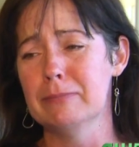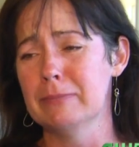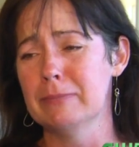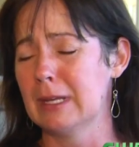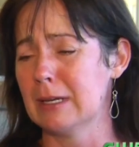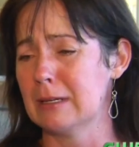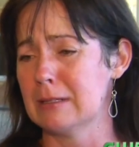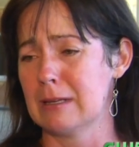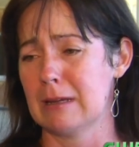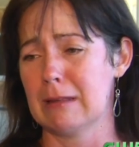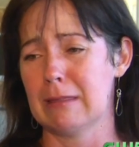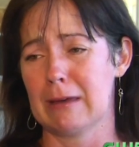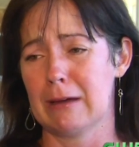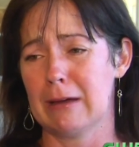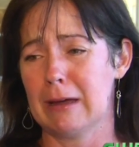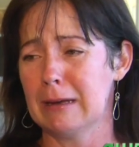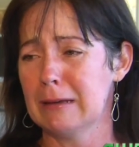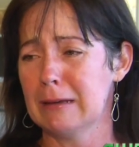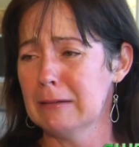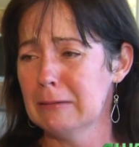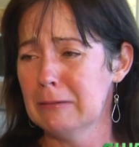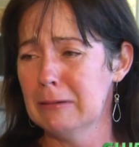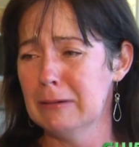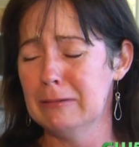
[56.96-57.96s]
because I
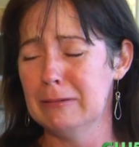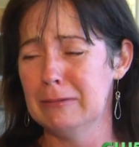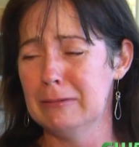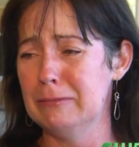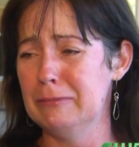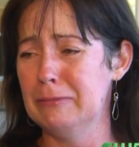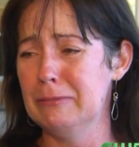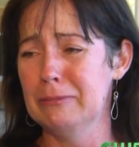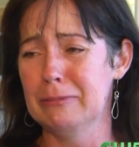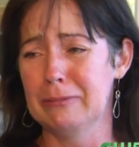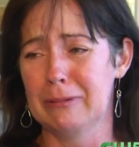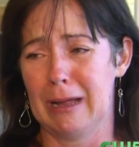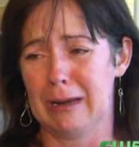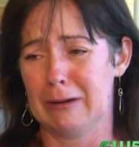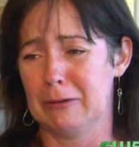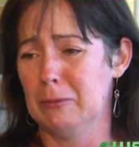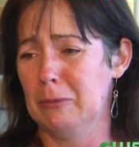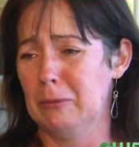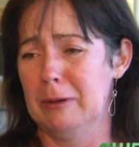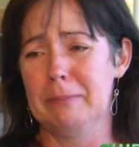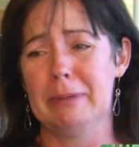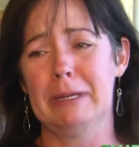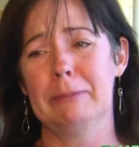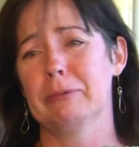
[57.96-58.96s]
thought, I don't
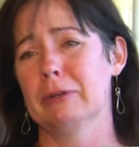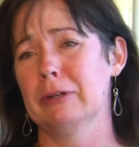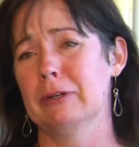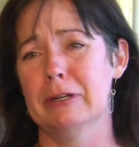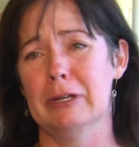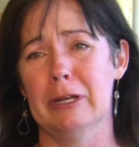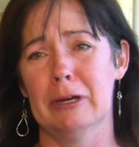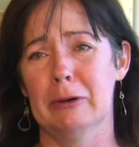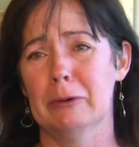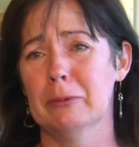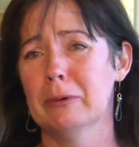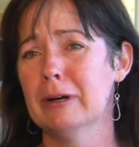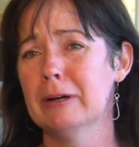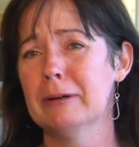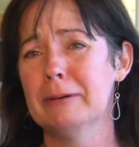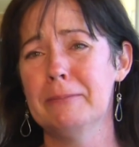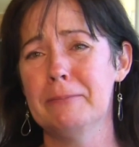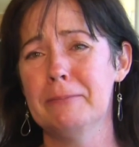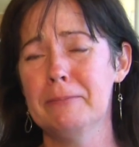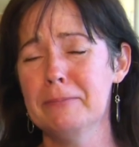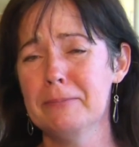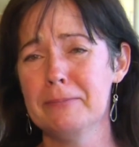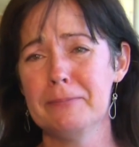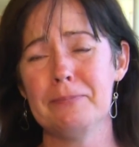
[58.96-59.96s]
want people to know.
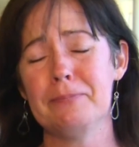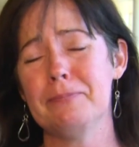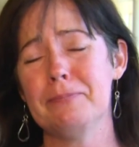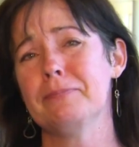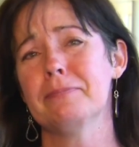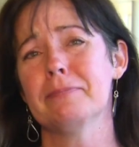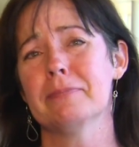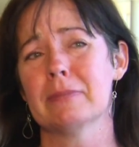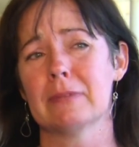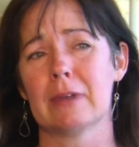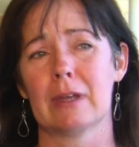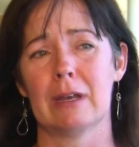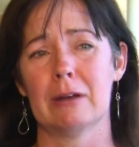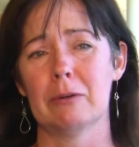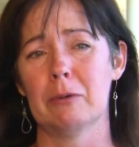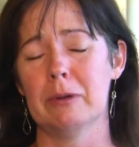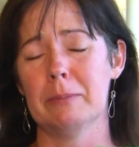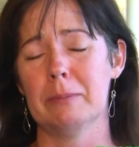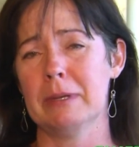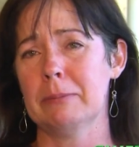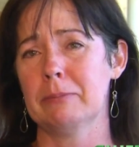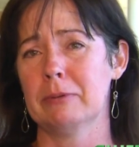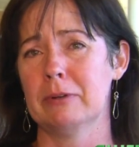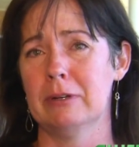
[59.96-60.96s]
I don't
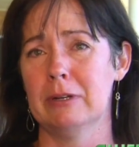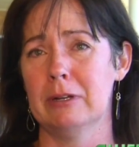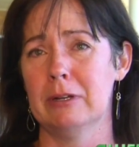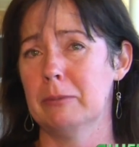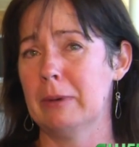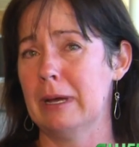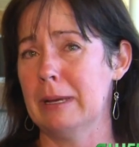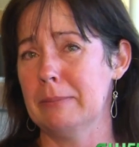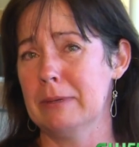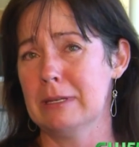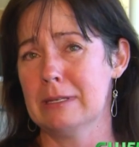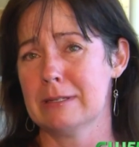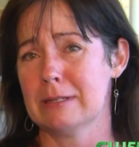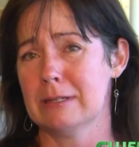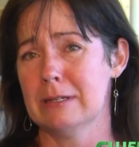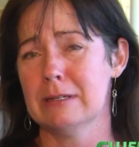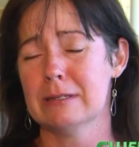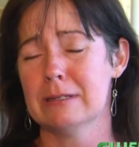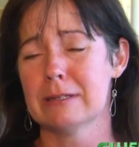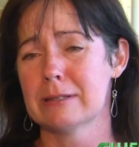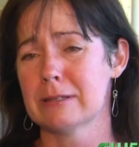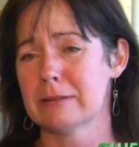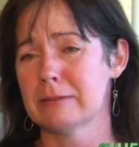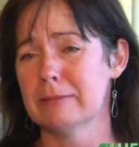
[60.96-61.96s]
want people to know my
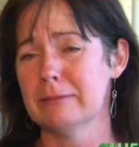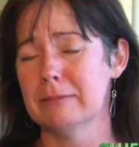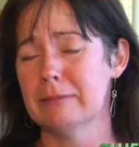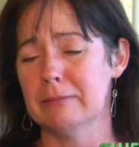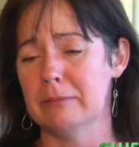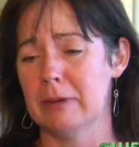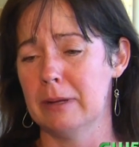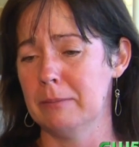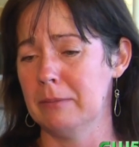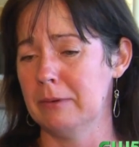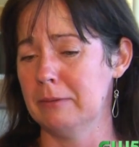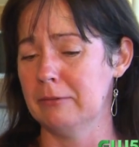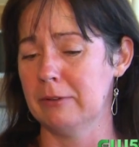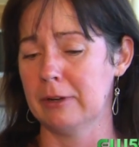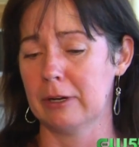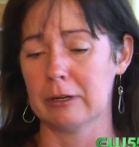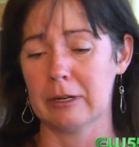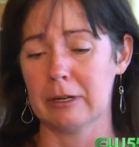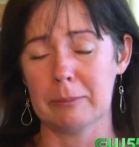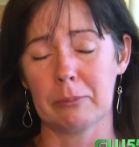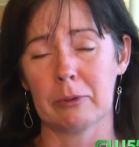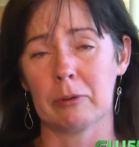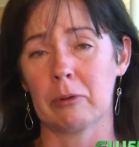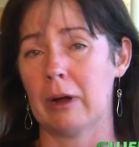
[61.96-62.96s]
business. I'm a
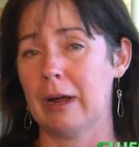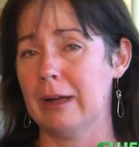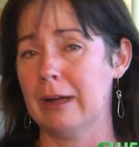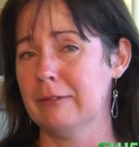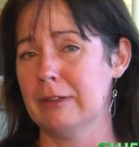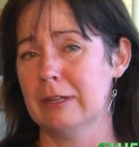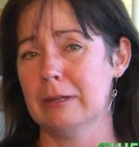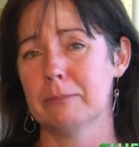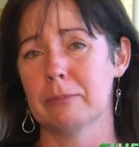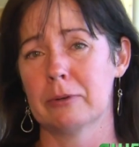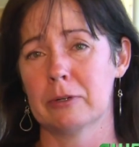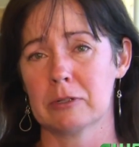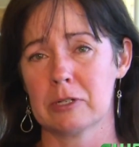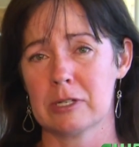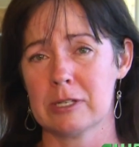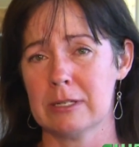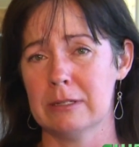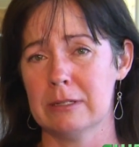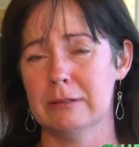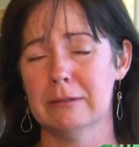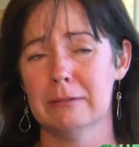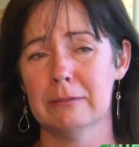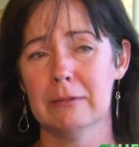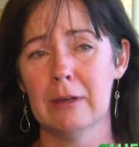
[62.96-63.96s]
very private
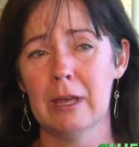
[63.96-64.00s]
person.